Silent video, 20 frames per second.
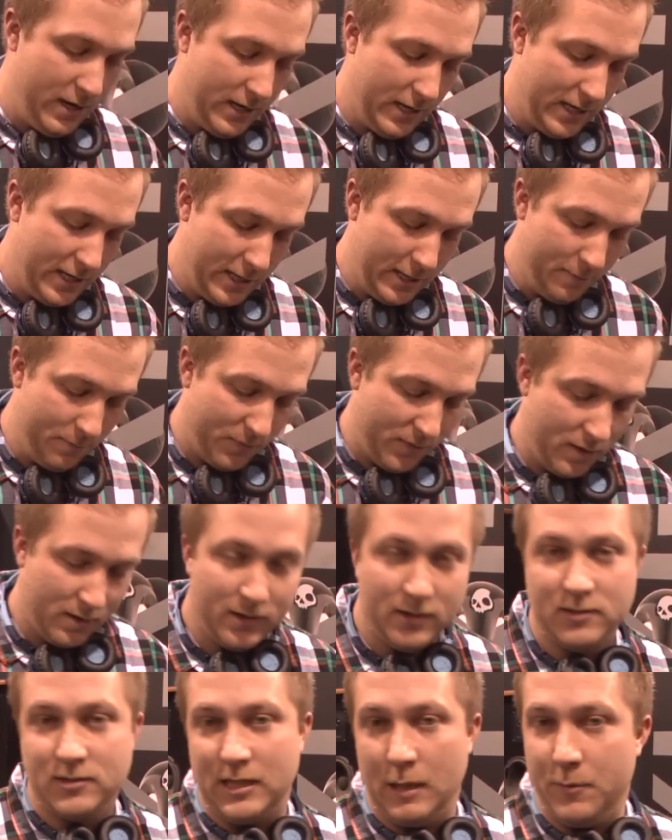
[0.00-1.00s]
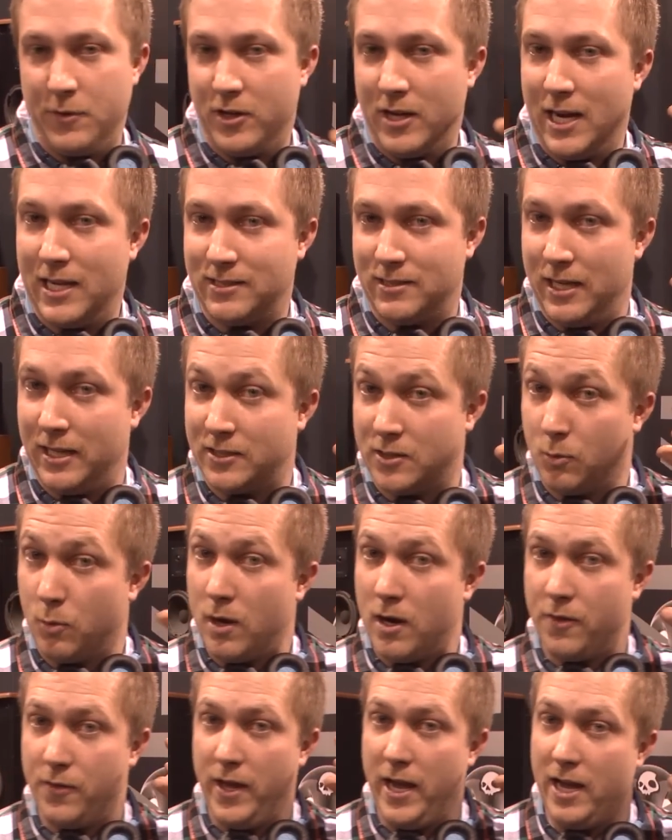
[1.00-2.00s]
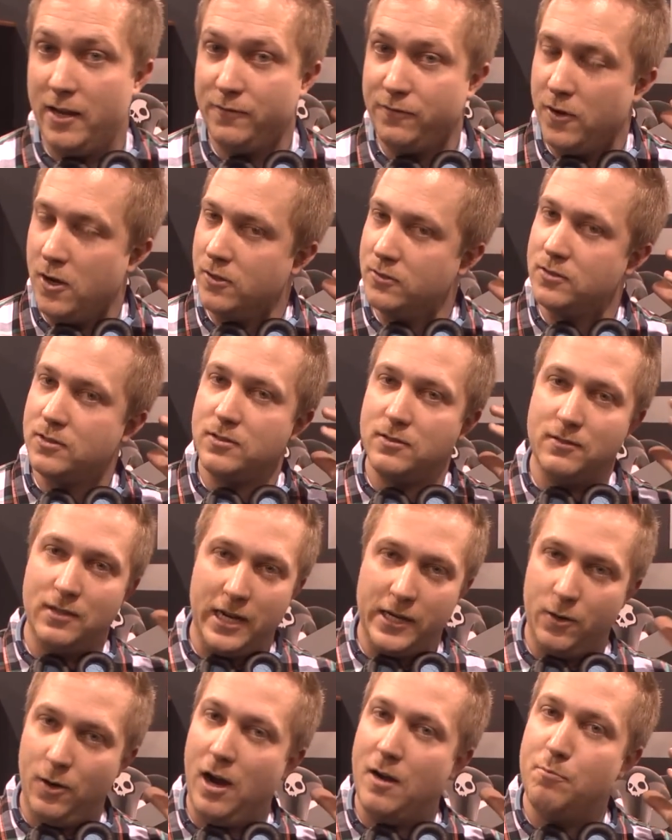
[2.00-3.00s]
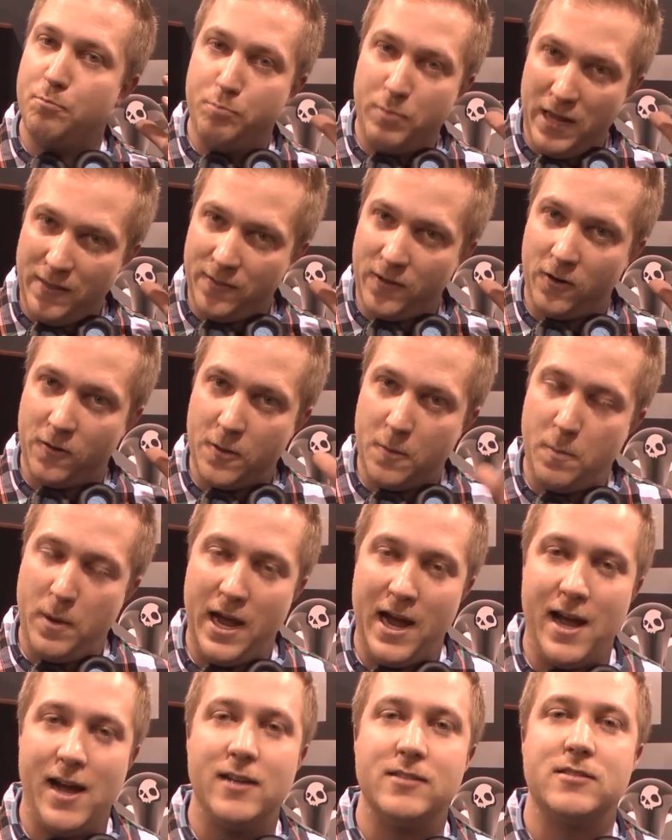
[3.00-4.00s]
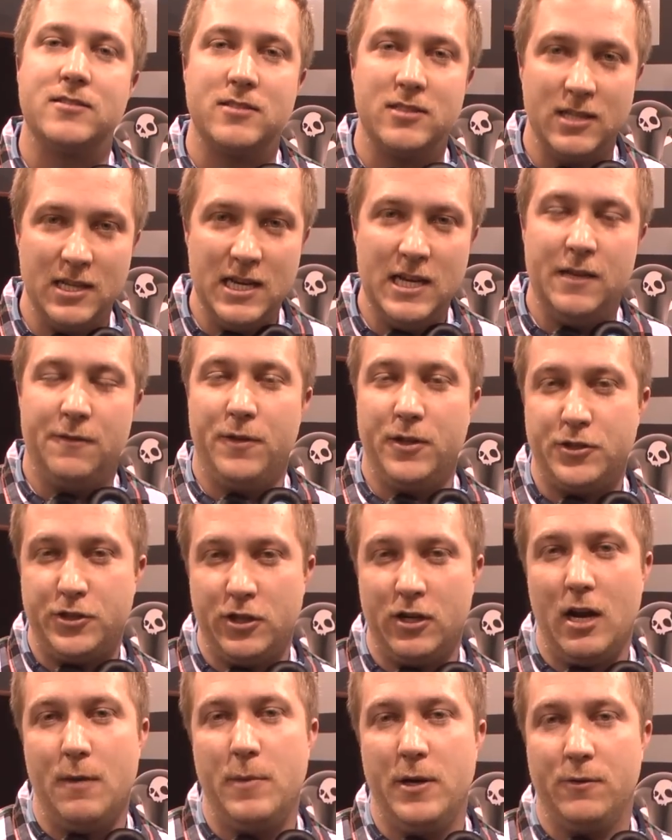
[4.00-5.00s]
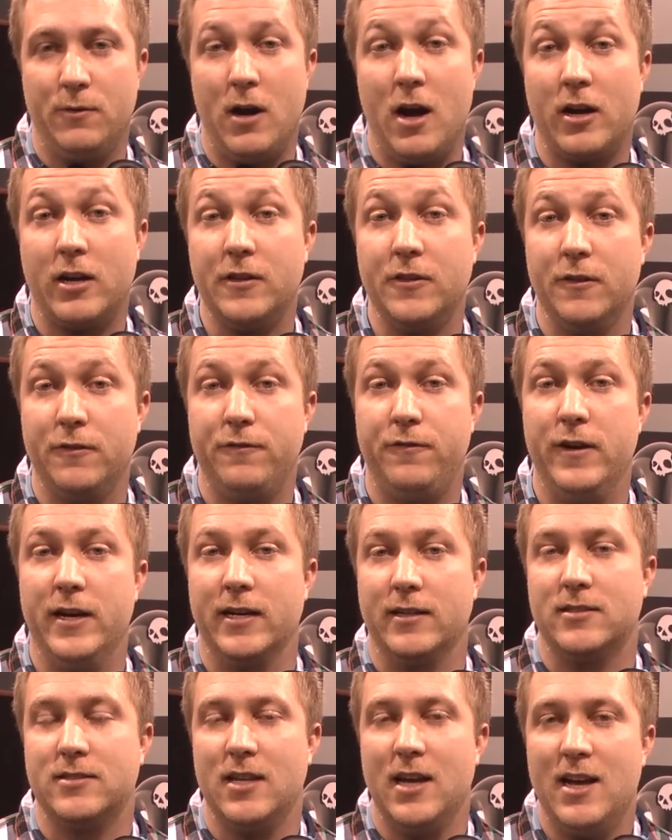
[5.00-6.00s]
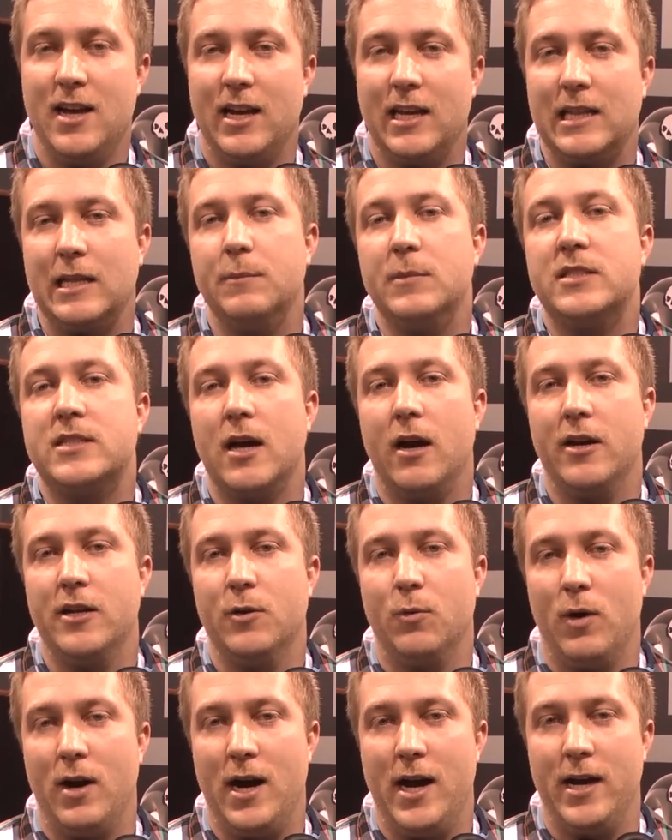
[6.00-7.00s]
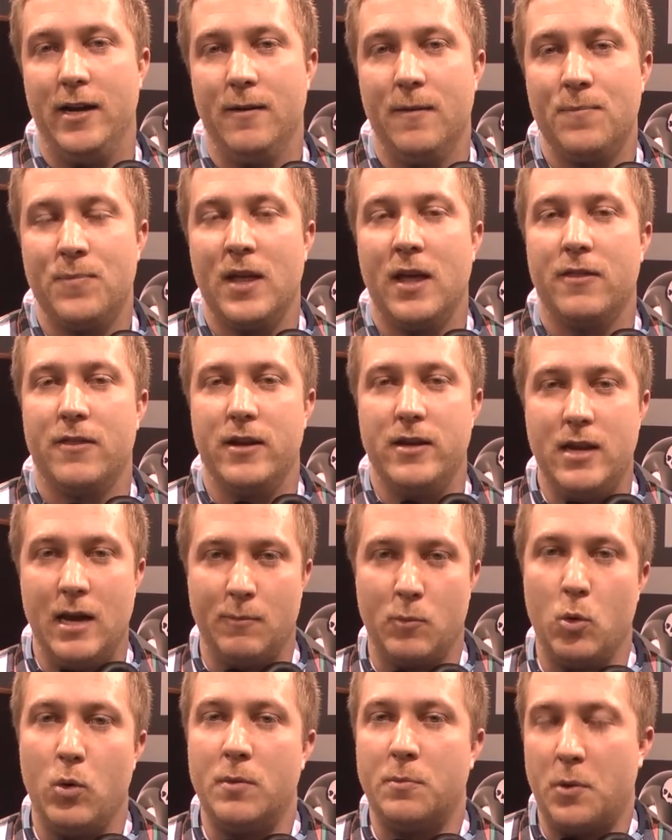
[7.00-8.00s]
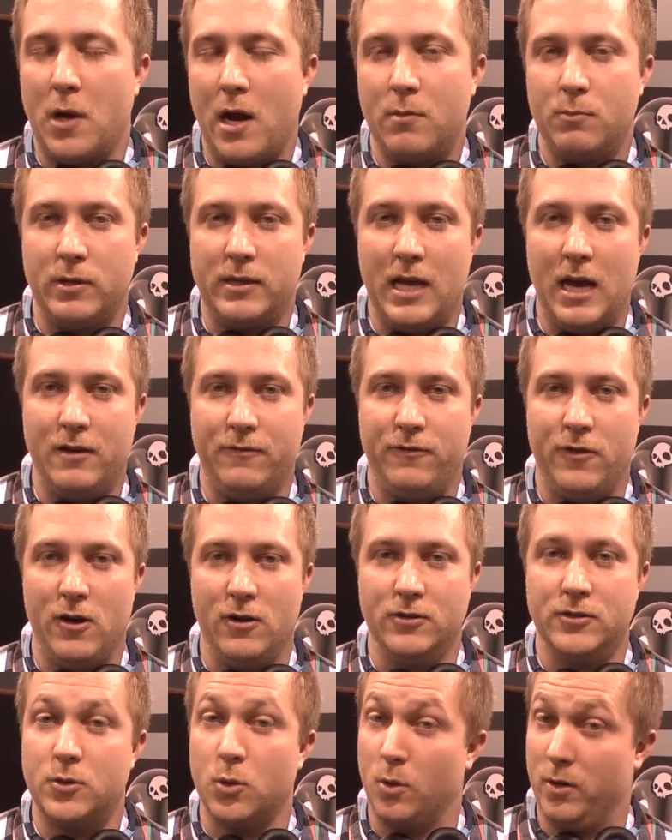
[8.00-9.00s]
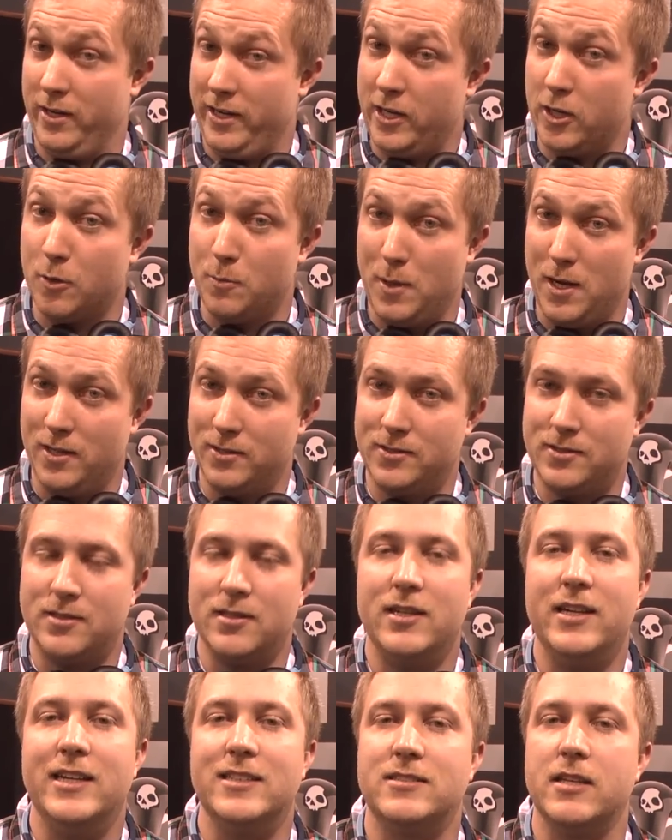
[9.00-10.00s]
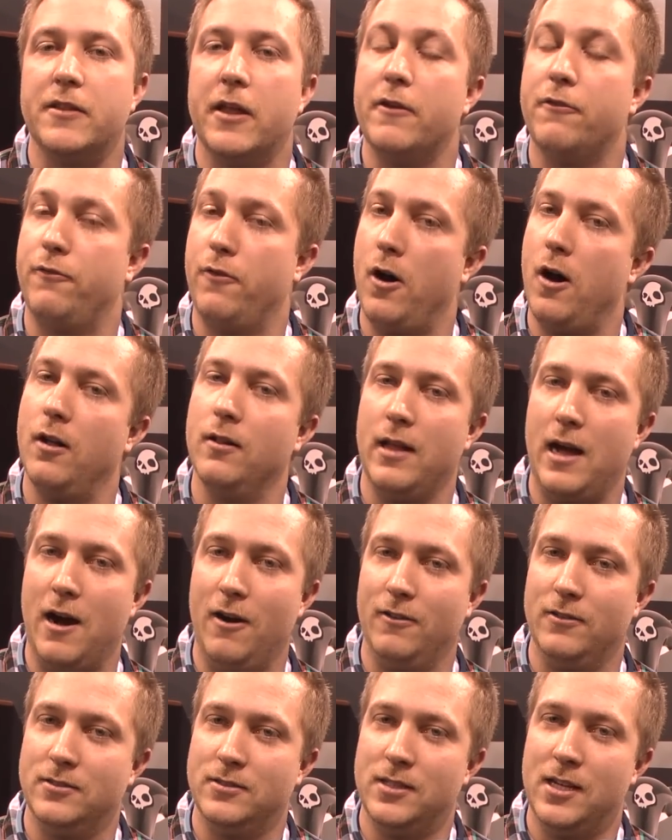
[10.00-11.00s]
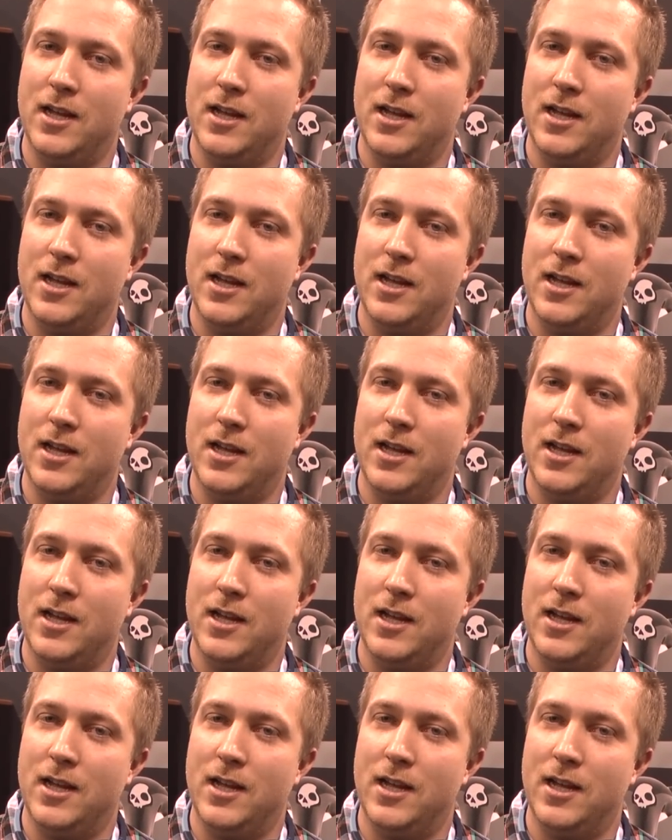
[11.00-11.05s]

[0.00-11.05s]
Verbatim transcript: Uh, some of you guys like to wear the headphones. I know I've been there in the past. This year I've been rocking the fix, and let me tell you why. The number one problem with headphones or earbuds is that they fall out.